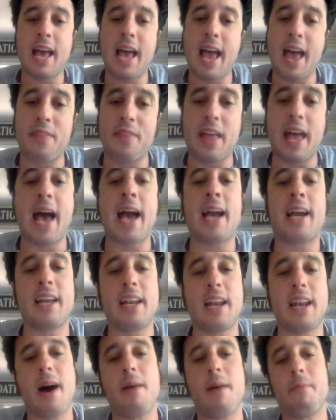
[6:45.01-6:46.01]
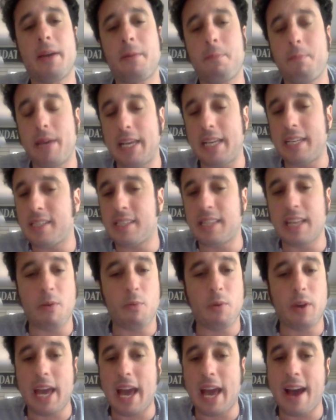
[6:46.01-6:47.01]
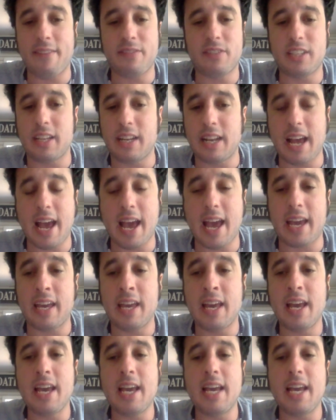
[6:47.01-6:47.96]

and the economic peace that we have today.